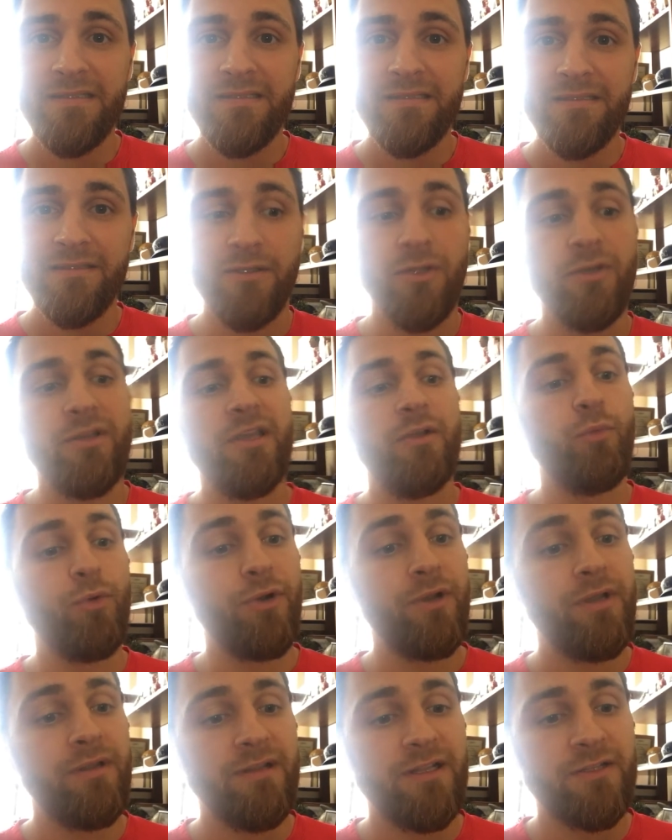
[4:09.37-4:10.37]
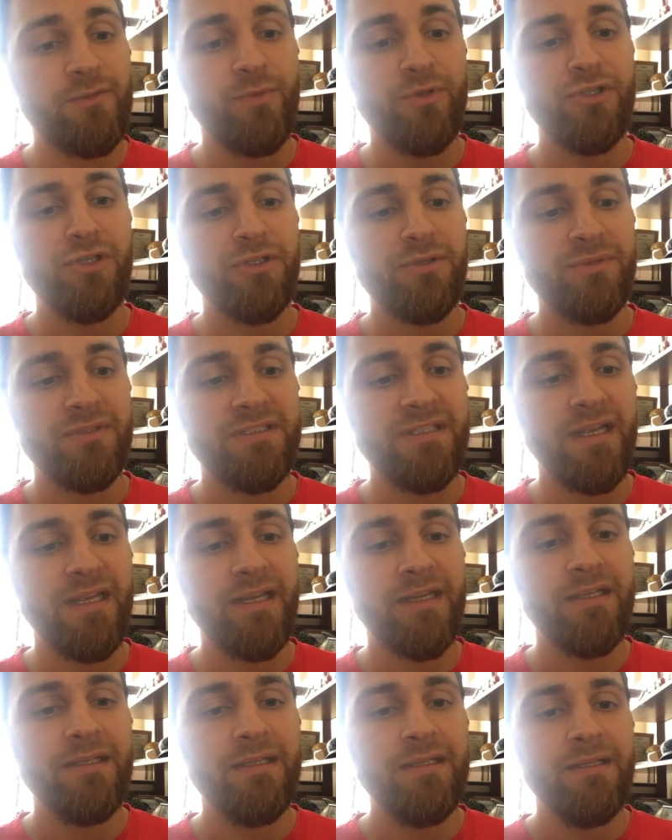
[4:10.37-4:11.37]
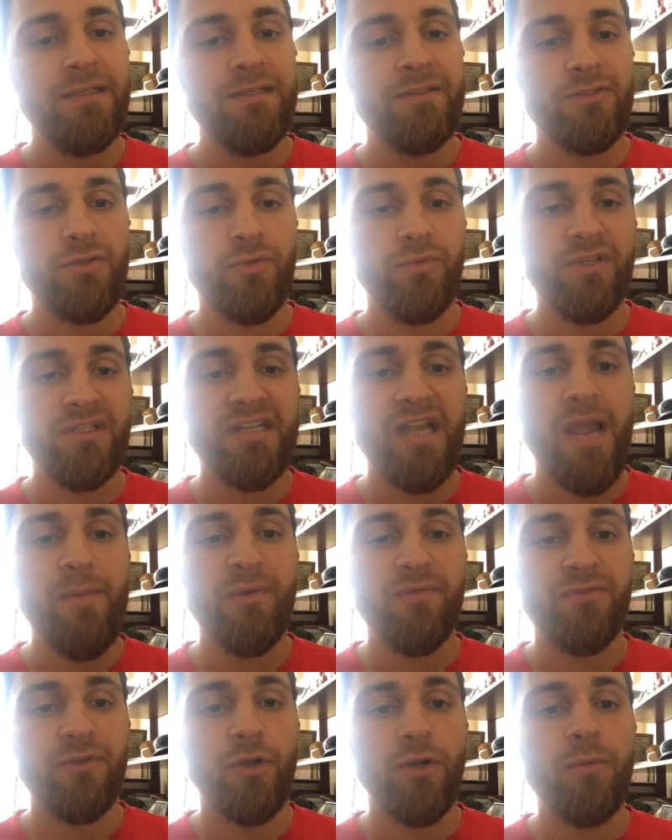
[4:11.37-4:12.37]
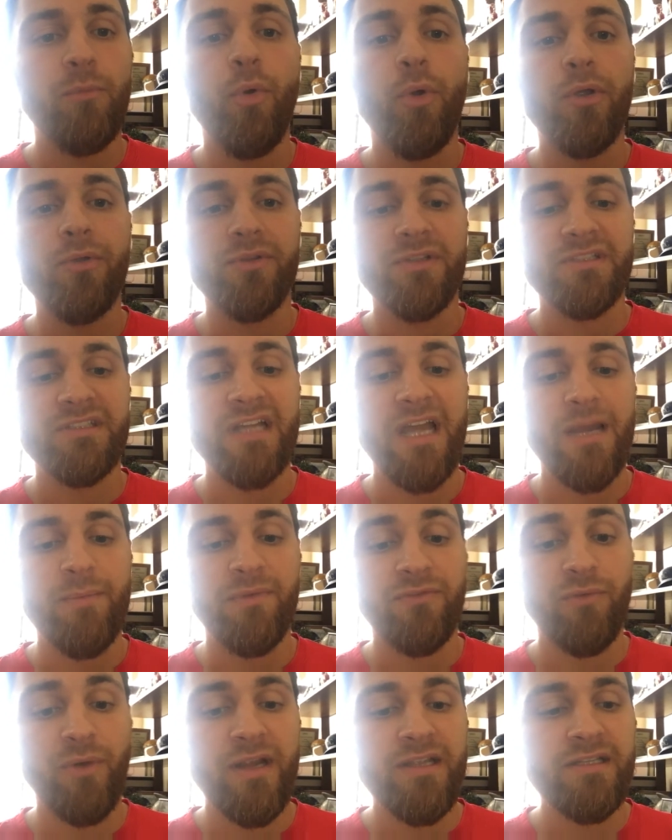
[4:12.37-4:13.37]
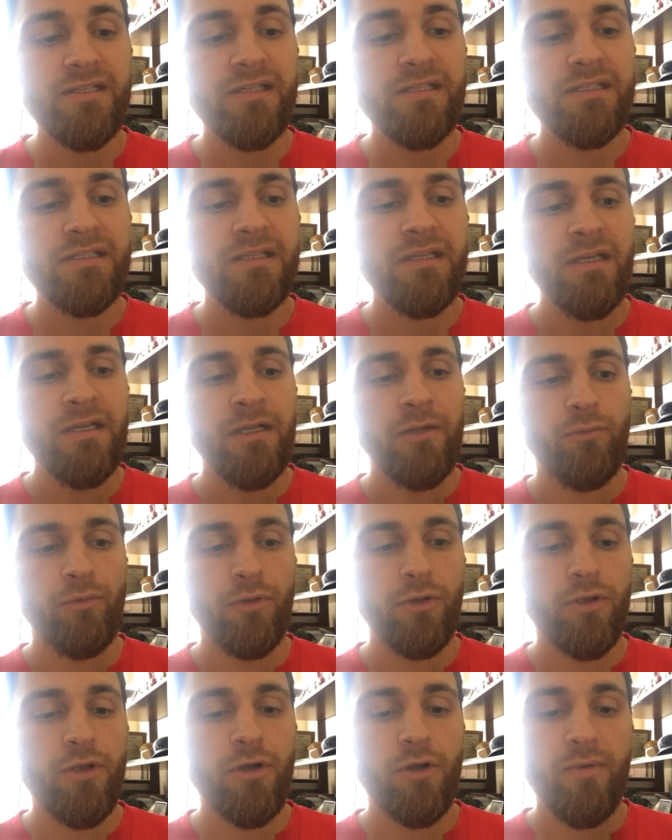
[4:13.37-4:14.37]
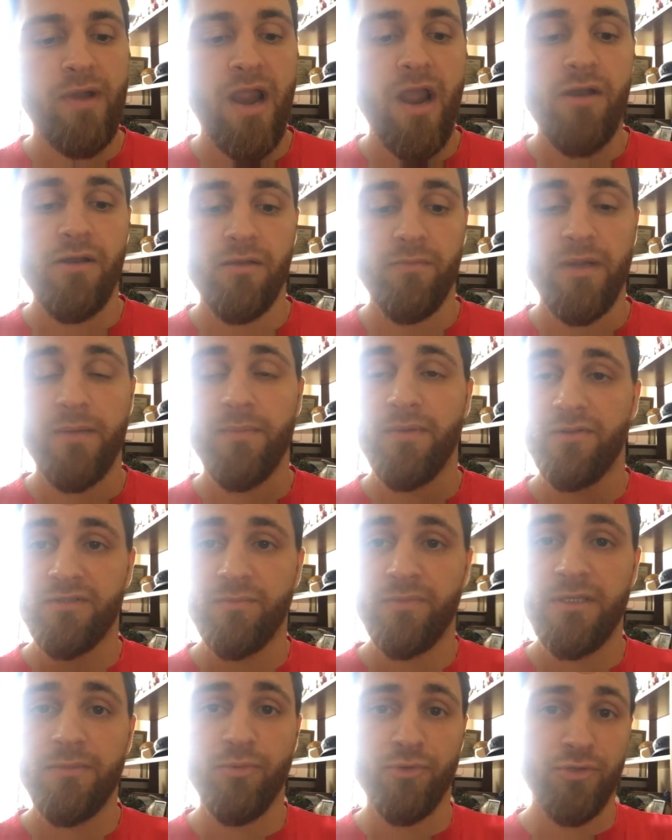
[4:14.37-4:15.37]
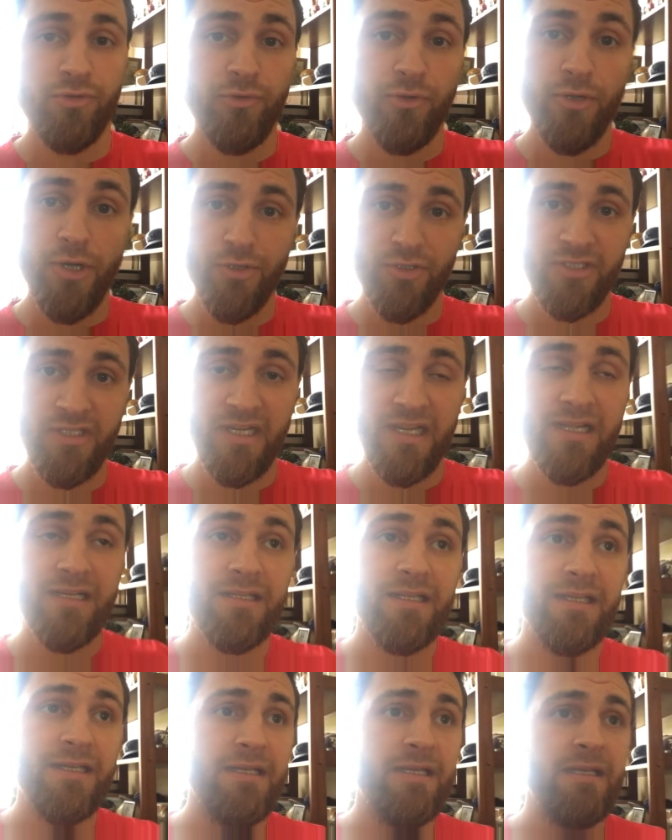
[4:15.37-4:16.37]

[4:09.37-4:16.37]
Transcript: Look inward. That's what Jung would say. So in this time of turmoil, in this time of craziness, we're looking around and maybe there's some people you don't understand.